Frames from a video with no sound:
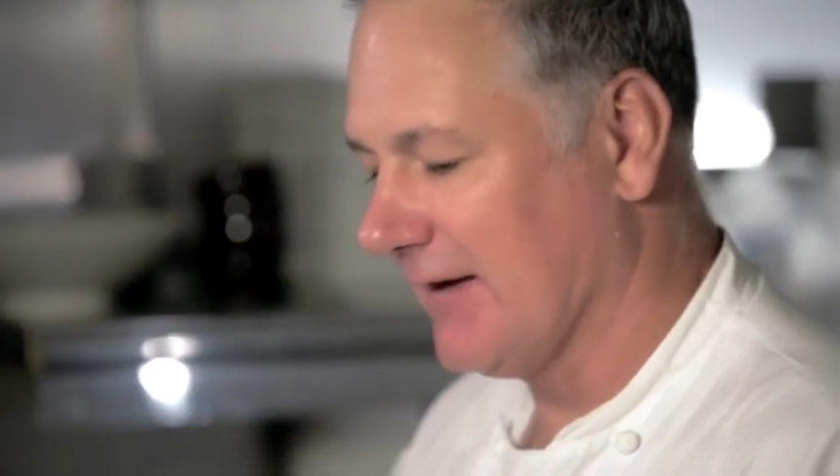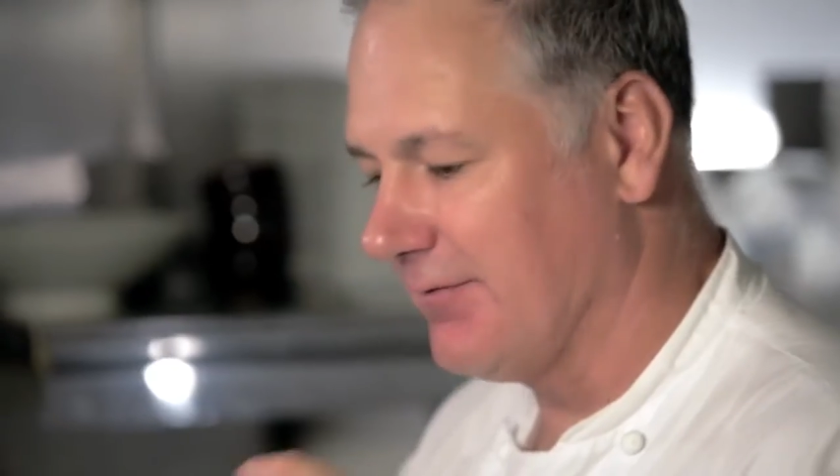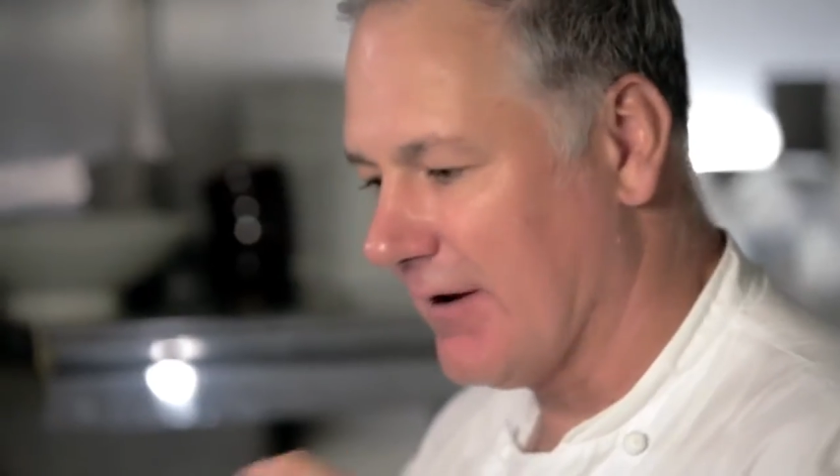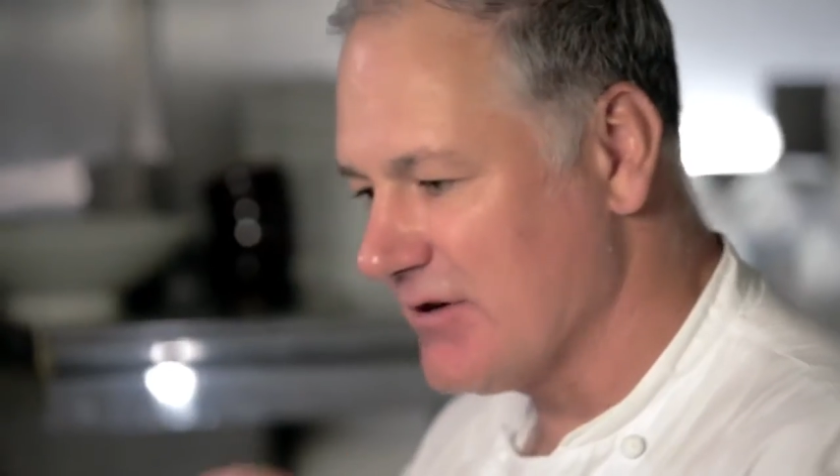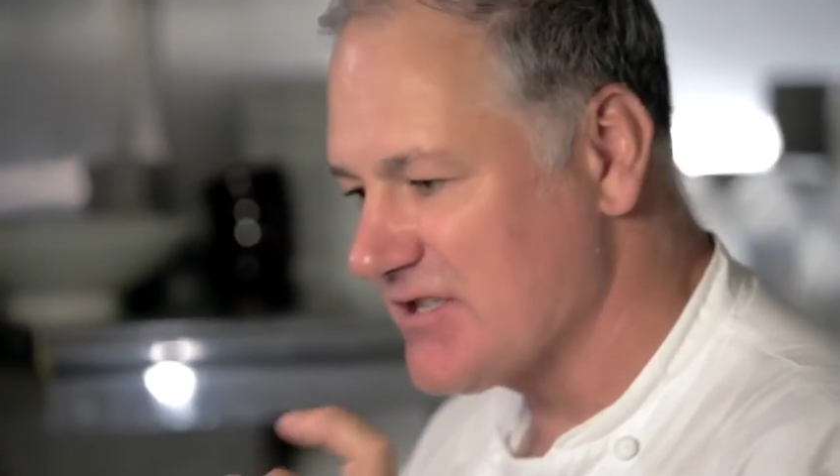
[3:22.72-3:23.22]
and
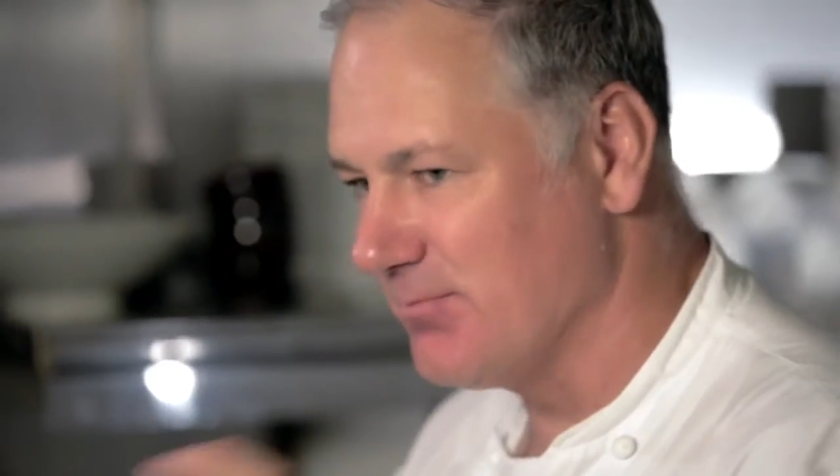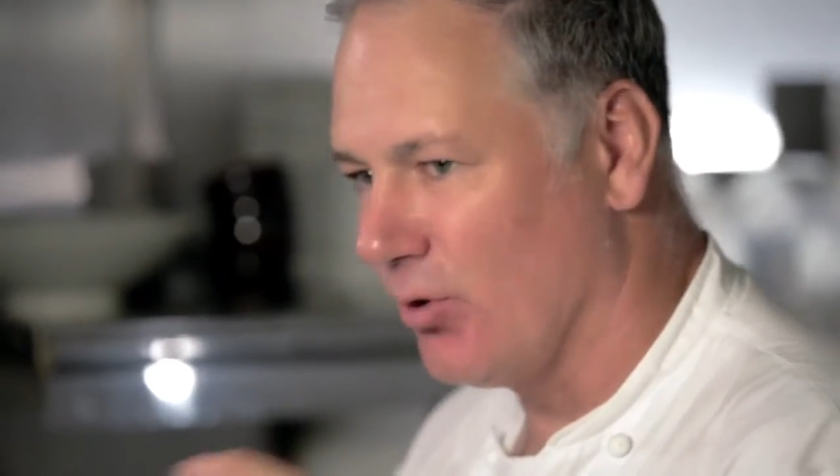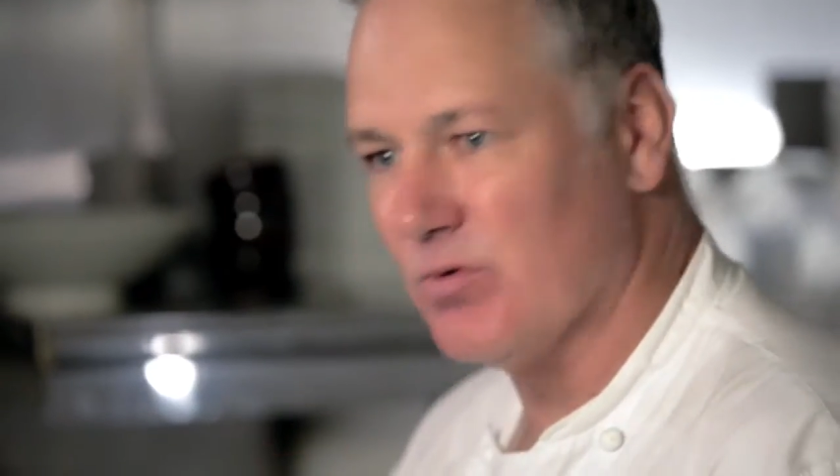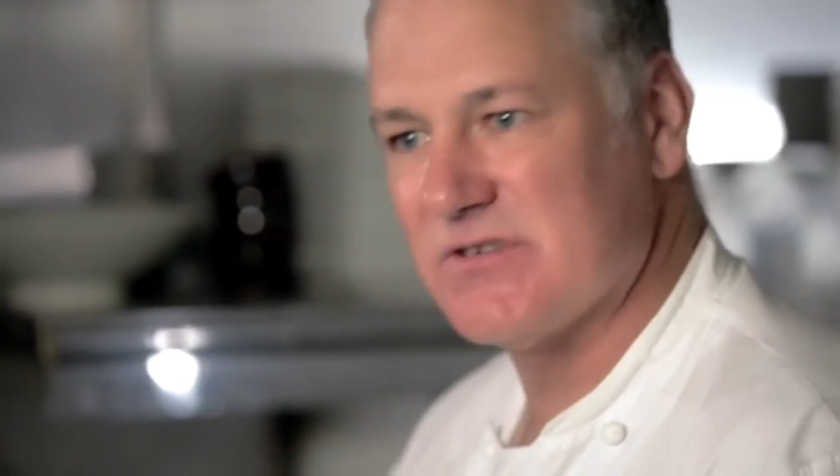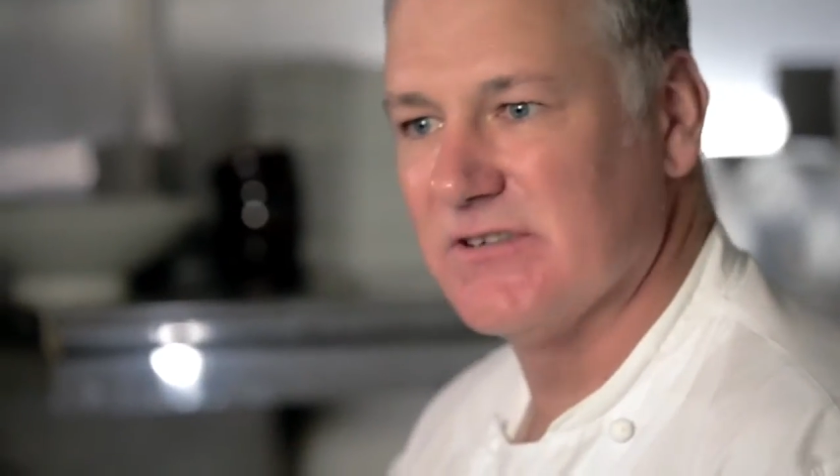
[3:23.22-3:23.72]
a very
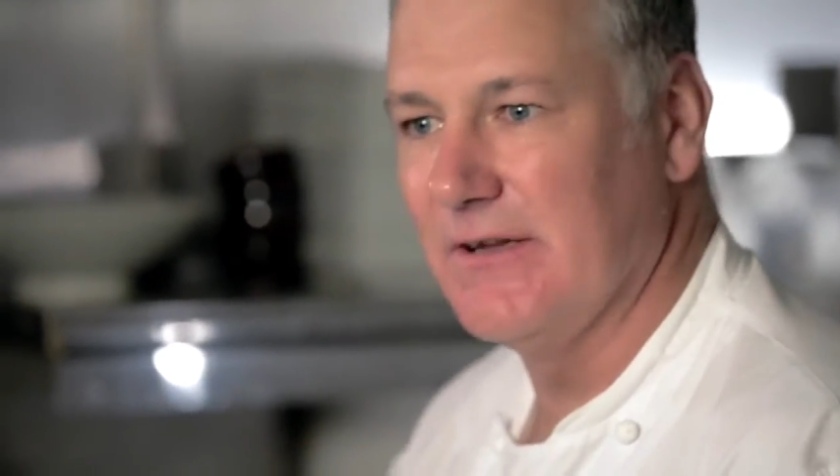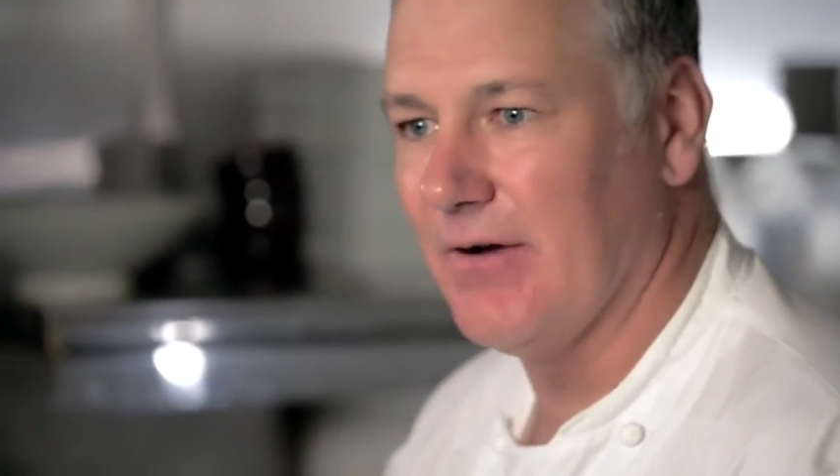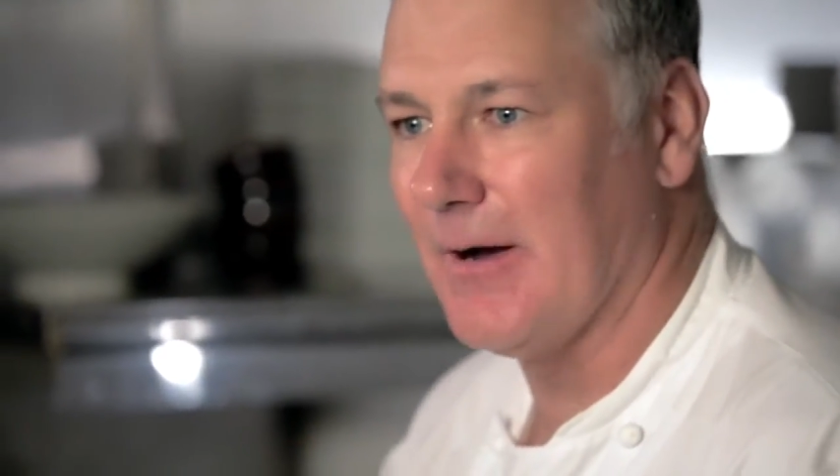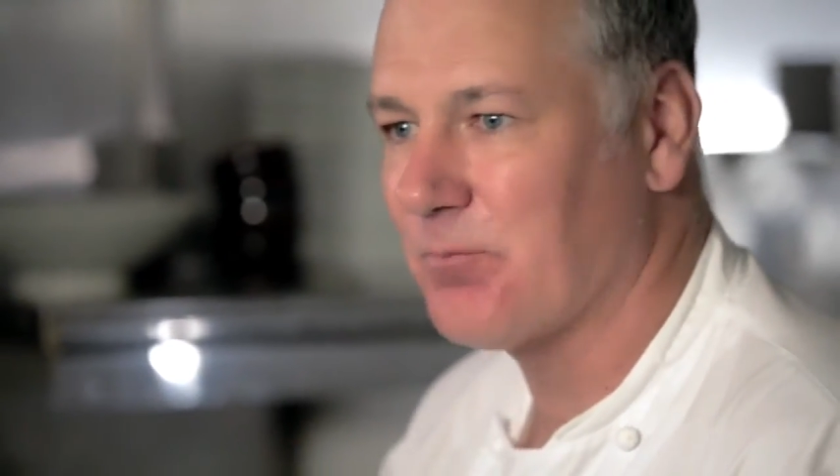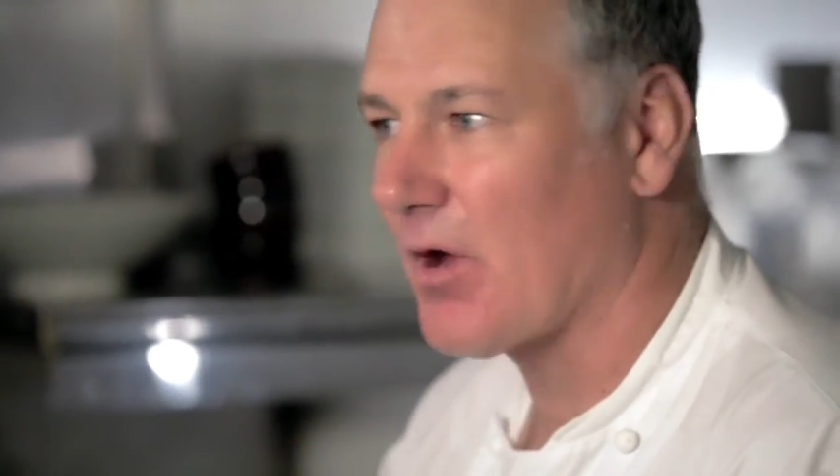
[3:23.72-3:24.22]
small
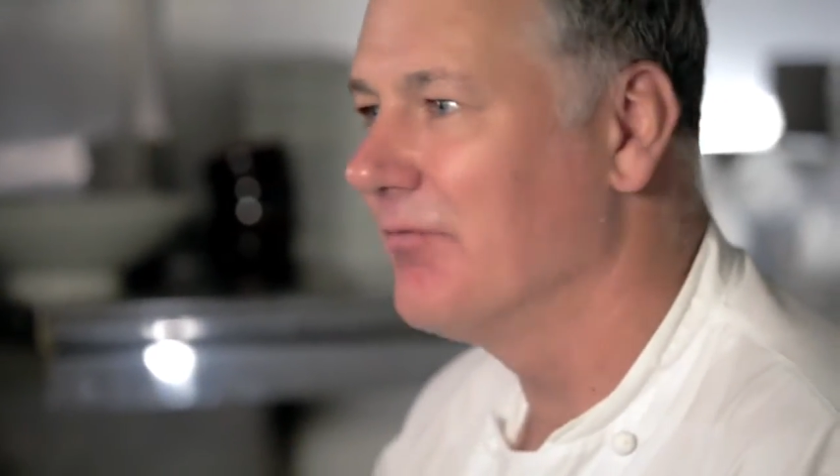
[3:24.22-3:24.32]
sliver